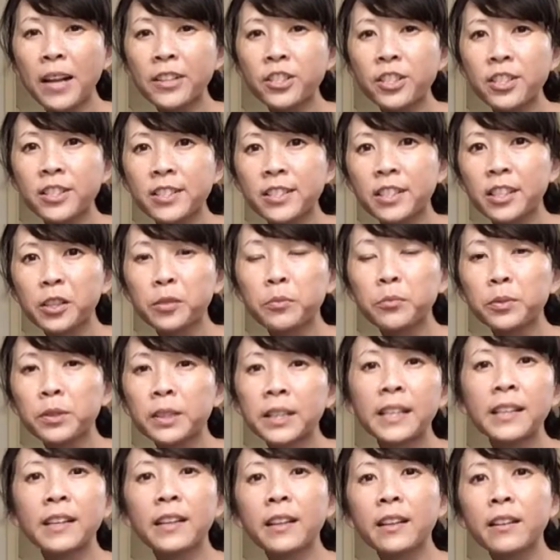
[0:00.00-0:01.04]
just
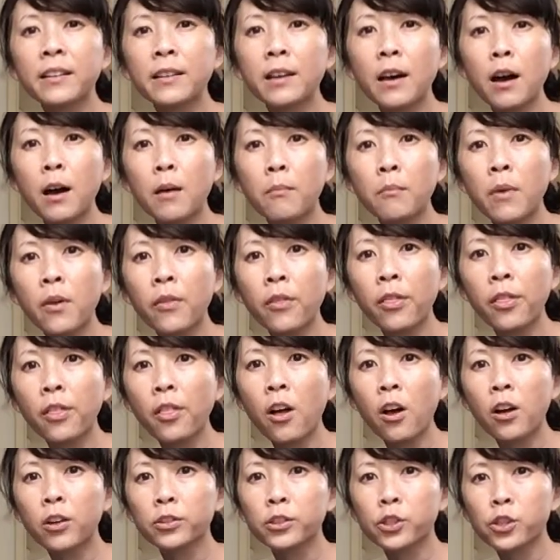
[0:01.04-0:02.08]
completed a
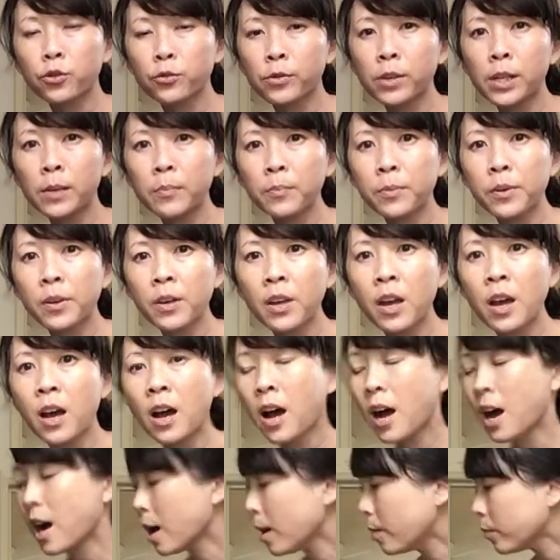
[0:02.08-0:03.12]
month-long trip
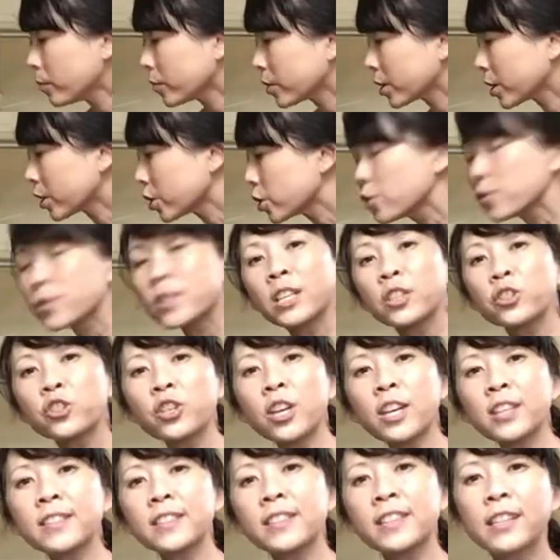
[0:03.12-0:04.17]
using
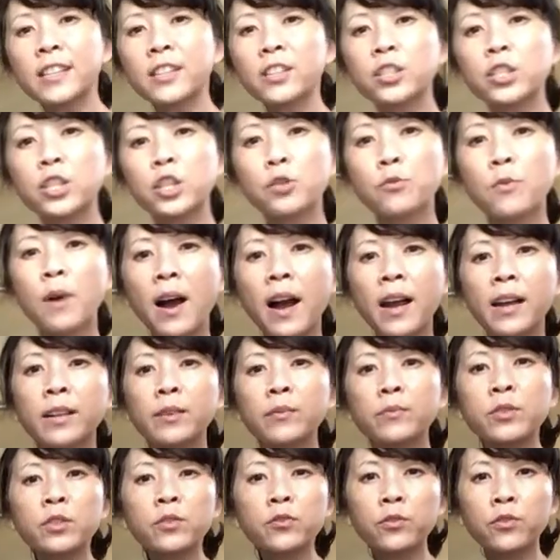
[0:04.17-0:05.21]
just these two
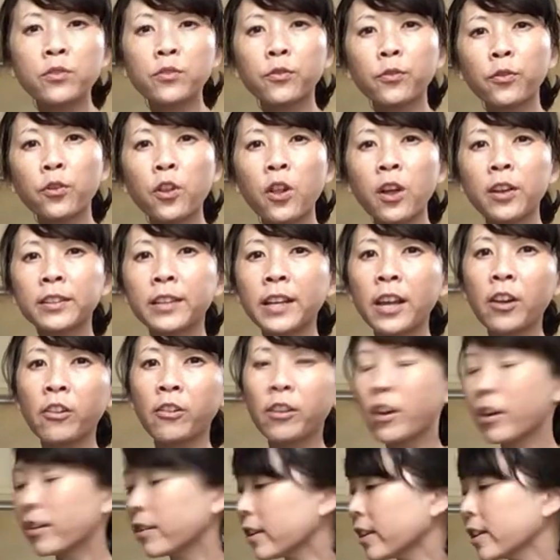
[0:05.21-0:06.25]
items. This is full-on
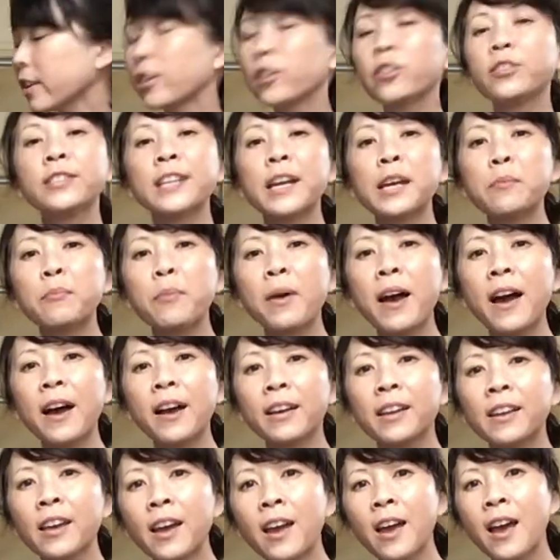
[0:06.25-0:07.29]
carry-on and a little day pack.
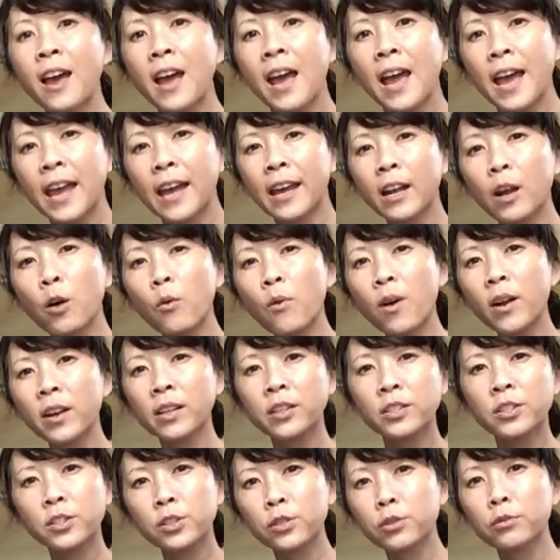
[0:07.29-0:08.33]
And I
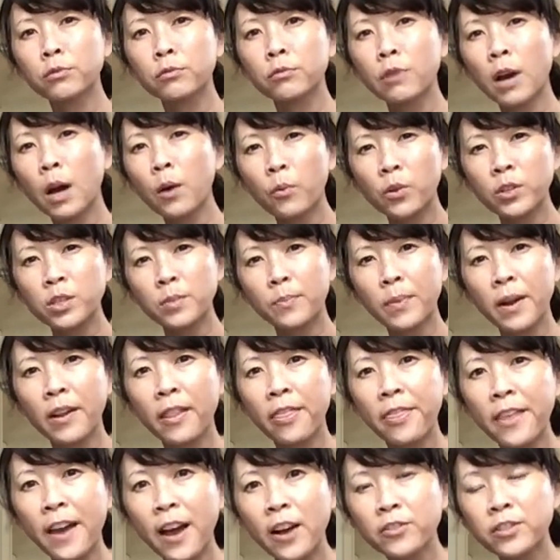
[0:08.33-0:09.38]
watched
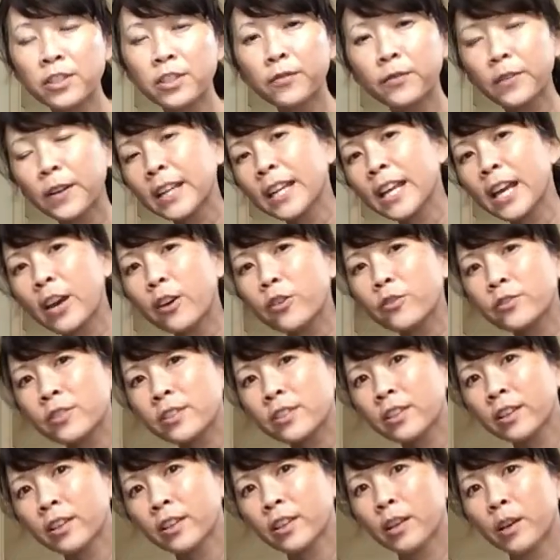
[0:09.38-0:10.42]
about 1,000 videos
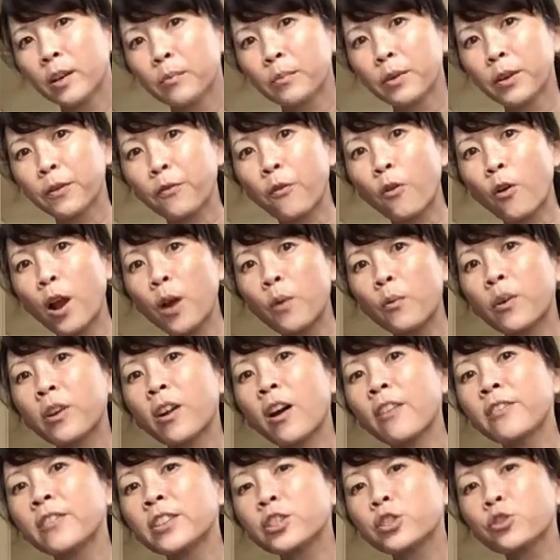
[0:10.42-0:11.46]
before I went
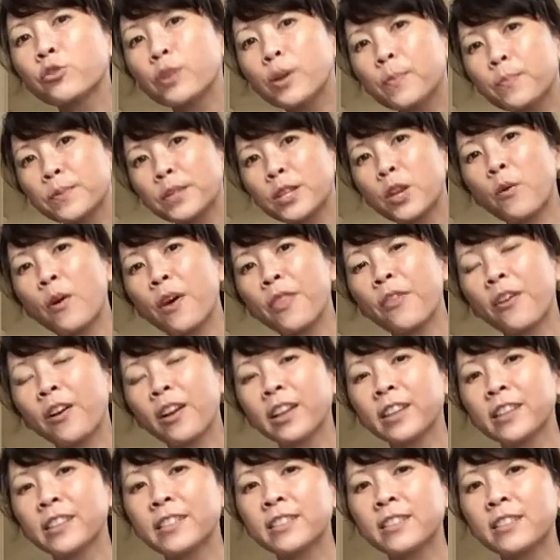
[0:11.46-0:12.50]
on this trip, so I thought
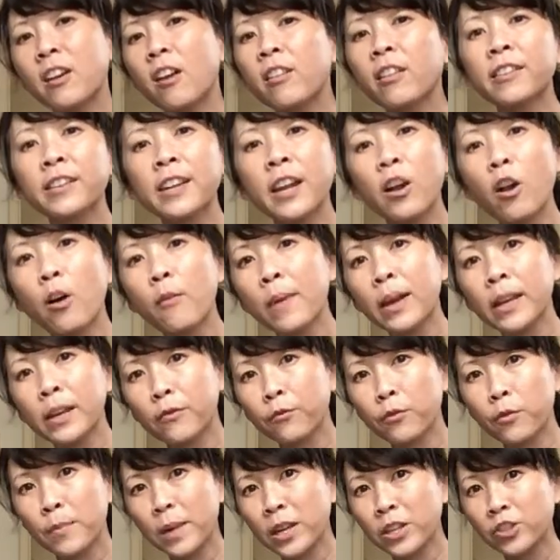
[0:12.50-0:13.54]
I'd consolidate all my
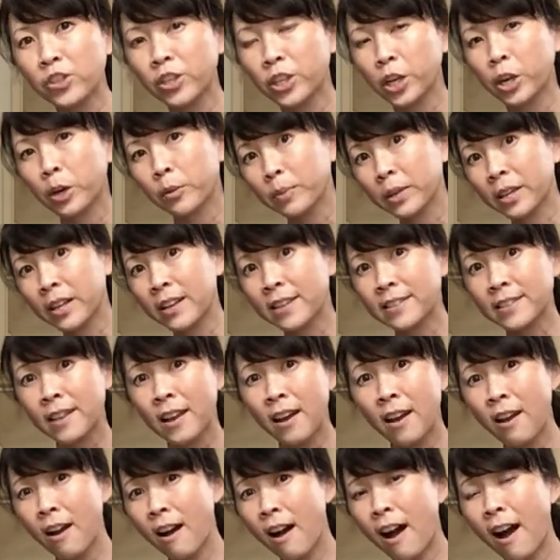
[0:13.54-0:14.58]
information here because
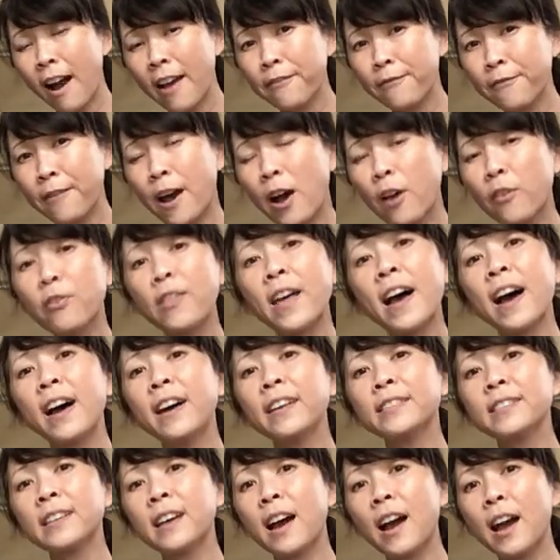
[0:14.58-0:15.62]
I found
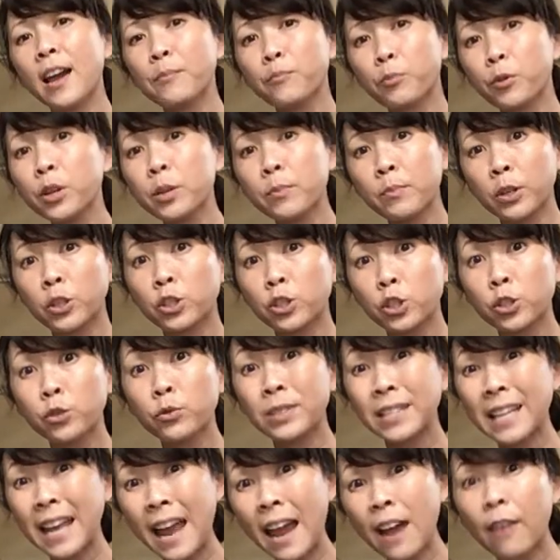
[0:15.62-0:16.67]
that I pretty much
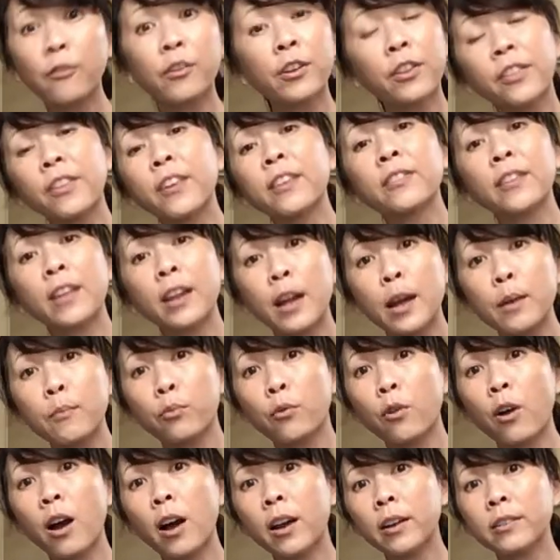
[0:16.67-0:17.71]
used everything that I
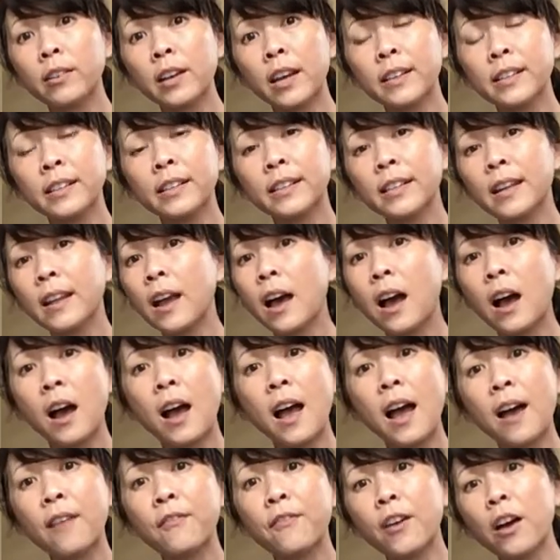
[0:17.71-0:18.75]
brought. I didn't
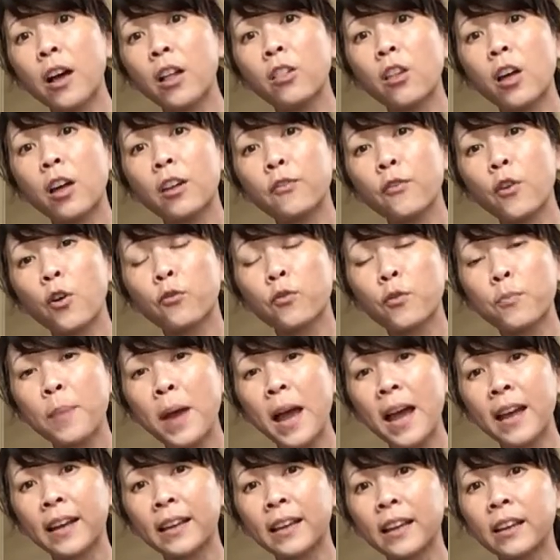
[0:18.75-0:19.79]
have a lot of
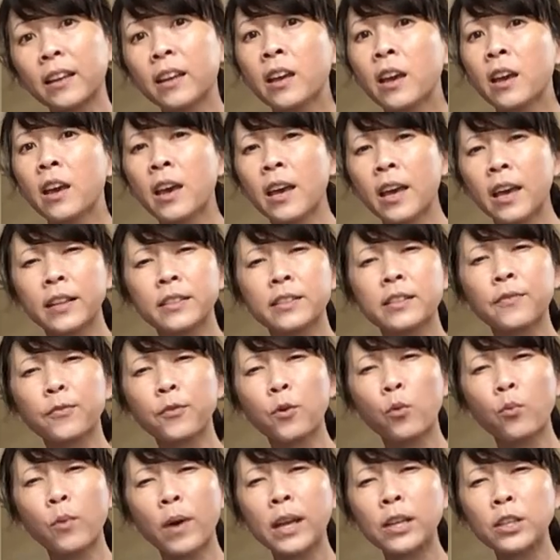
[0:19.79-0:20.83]
overpacking except for
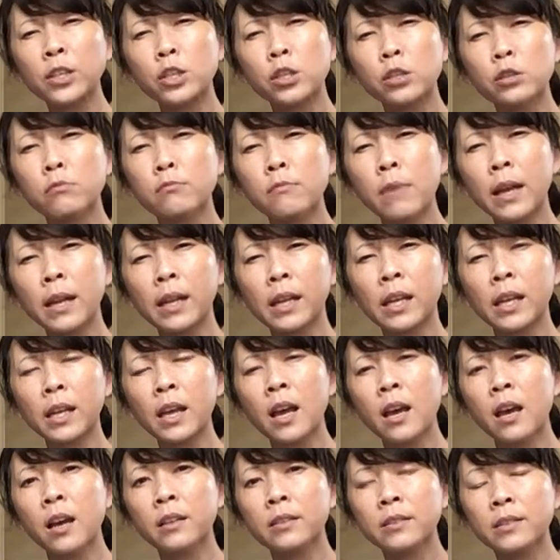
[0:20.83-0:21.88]
way too many
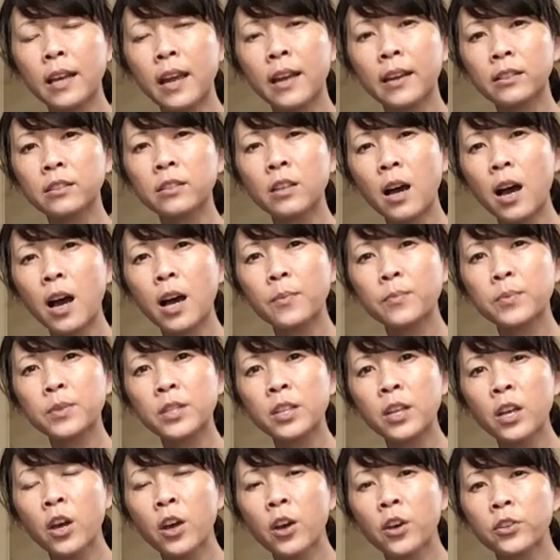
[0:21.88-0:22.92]
tank tops.
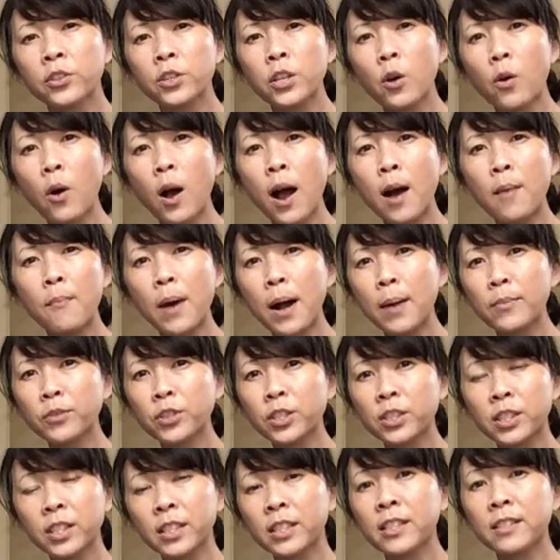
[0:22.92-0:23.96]
So I'm
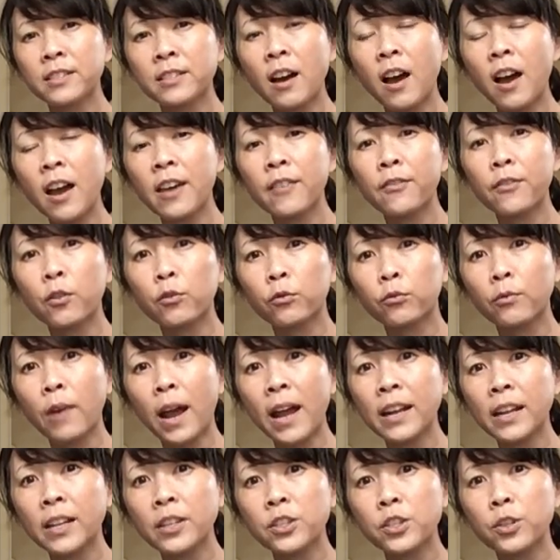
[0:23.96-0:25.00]
just going to dive
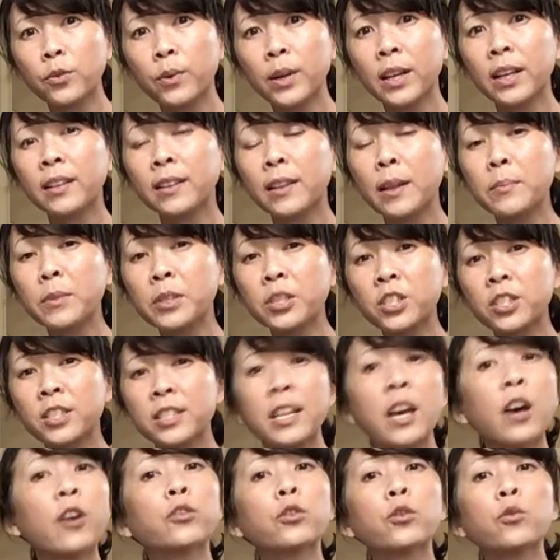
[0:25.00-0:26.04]
right into it. Let me just
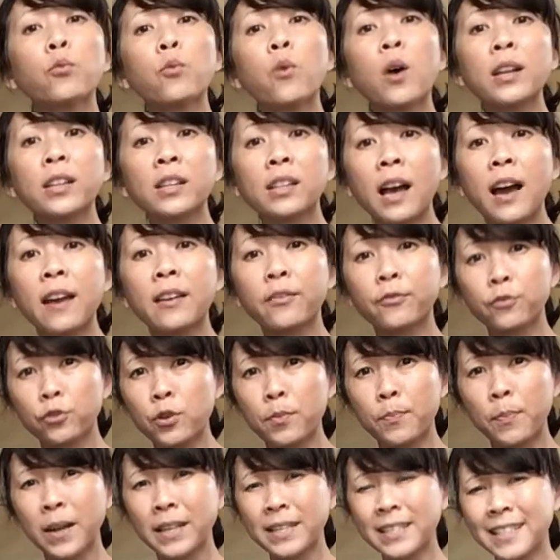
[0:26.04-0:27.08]
tell you what kind of
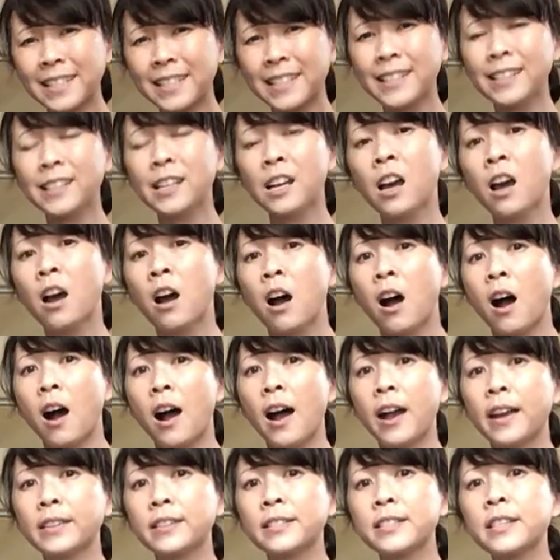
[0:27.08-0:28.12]
trip I did.
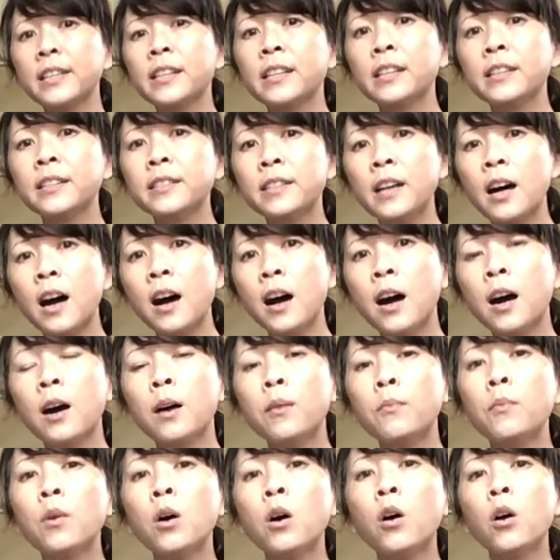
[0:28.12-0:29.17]
I did
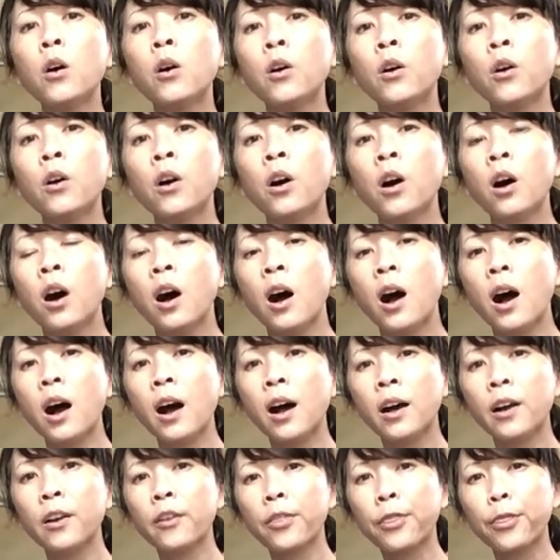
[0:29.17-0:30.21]

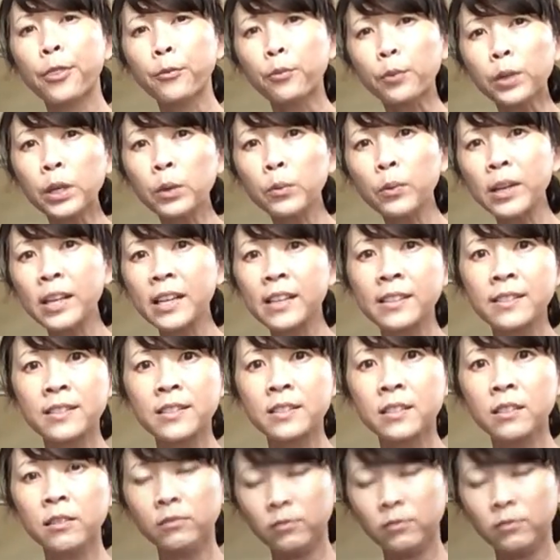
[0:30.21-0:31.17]
3 weeks,